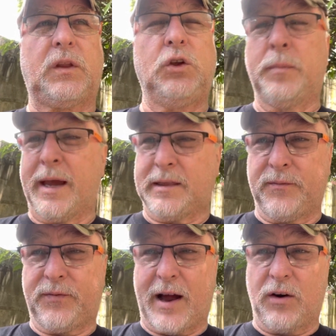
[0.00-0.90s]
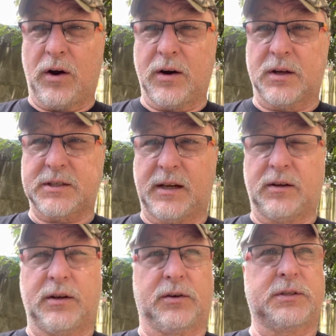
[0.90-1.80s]
You make them fire on all
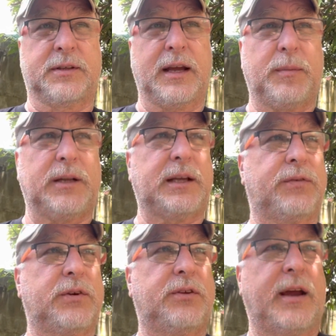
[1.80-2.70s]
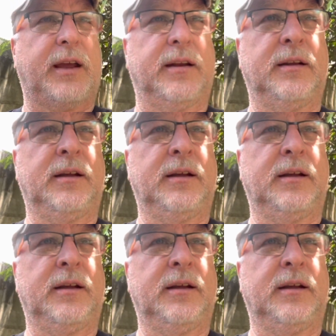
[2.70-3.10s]
cylinders. Think about that for a second.